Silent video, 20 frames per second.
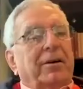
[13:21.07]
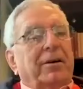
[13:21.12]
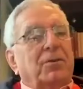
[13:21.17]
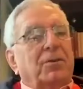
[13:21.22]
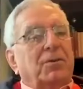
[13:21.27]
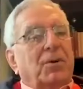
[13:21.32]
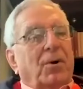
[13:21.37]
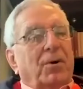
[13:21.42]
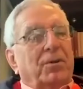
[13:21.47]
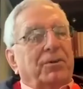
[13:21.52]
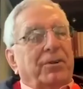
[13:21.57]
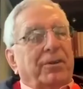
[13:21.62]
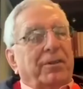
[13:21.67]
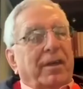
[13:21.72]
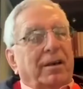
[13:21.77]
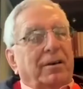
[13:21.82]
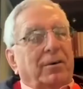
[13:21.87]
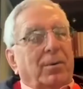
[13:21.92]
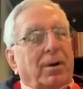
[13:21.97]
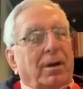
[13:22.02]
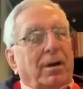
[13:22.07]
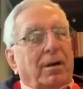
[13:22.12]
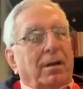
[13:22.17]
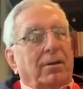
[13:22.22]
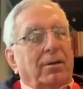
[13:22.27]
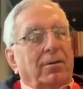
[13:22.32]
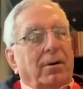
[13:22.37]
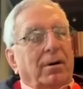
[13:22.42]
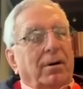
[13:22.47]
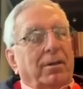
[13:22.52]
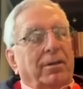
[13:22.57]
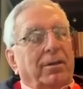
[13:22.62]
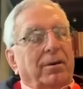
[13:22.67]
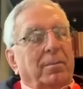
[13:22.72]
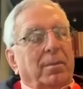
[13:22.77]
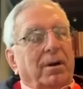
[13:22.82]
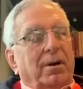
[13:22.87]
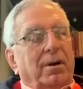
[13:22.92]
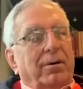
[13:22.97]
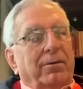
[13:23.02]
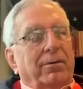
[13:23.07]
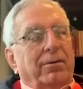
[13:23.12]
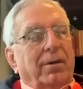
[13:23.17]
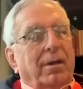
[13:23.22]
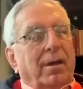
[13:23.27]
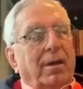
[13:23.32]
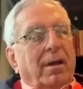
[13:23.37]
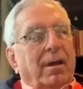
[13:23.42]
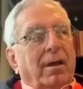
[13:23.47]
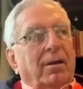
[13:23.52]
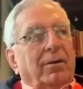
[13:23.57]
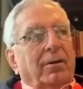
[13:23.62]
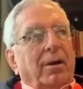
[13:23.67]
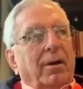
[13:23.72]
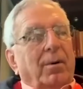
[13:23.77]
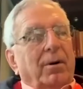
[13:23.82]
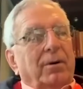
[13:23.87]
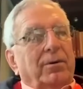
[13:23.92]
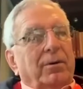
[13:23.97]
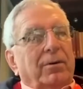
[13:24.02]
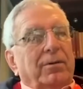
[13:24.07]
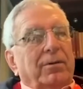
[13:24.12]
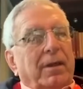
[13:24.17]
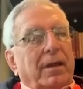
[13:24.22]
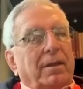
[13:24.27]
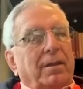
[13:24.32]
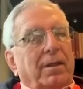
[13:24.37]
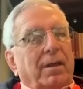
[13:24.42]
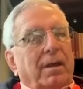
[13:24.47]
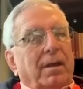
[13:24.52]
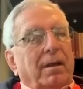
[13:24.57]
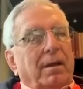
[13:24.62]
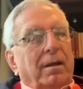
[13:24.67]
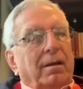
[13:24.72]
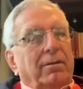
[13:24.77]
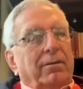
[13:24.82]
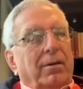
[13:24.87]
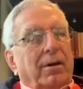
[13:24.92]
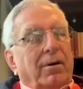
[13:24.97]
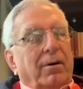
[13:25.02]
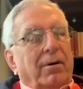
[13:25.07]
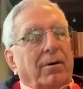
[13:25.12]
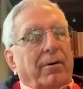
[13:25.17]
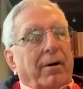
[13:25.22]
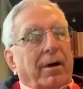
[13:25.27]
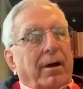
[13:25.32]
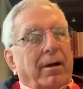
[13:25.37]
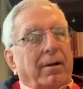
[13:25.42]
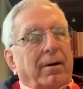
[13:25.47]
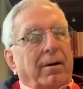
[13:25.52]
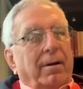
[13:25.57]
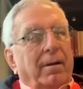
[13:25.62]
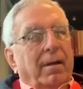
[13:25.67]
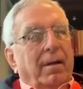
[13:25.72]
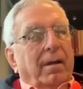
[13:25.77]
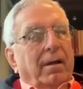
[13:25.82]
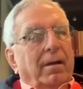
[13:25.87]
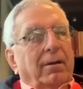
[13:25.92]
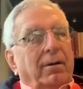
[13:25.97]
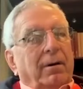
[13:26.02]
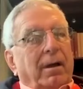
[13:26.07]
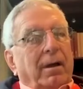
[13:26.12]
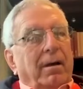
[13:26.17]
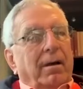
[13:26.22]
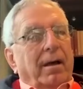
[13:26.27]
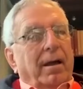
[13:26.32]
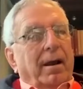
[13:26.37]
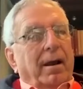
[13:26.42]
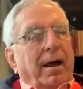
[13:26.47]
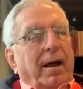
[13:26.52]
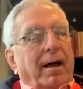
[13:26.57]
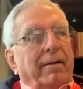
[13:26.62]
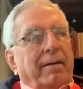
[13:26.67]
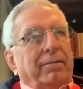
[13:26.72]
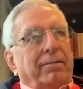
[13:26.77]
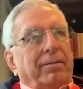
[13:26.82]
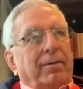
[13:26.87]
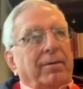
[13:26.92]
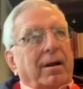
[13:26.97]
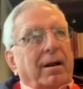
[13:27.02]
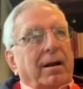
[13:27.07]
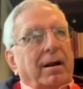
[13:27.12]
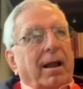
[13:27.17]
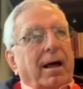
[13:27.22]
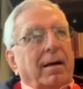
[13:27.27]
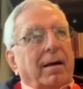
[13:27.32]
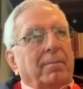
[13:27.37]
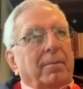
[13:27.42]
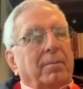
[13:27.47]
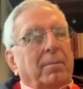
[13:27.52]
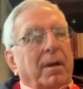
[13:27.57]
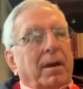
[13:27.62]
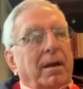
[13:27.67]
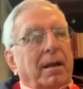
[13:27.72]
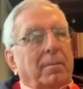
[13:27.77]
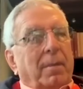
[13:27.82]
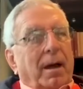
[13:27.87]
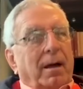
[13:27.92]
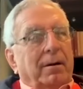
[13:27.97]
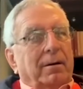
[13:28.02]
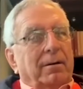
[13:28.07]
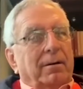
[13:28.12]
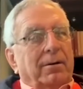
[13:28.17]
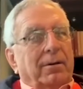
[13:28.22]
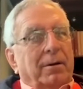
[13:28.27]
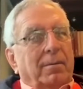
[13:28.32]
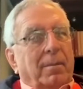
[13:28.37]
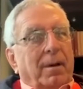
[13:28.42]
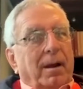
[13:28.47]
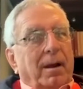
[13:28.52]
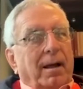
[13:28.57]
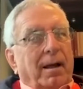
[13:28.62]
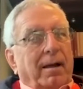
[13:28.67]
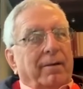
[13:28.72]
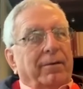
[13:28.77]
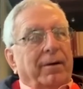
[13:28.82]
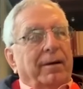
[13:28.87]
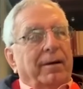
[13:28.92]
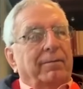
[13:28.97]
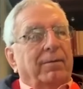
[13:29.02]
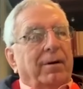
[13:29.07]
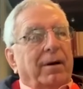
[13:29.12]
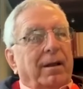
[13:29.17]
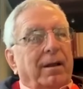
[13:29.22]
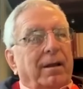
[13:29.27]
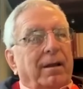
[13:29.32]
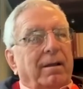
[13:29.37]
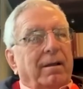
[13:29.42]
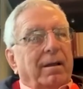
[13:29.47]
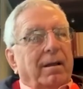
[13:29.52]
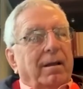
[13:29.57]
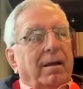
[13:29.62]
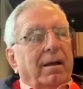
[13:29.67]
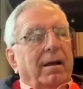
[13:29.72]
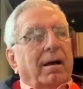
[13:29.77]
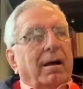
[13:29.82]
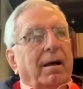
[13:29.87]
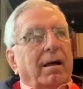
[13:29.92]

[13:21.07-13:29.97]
I could just answer that quickly, Jonathan, because, you know, what you said there, it's a long road, you know, and I've climbed many mountains in my life, had a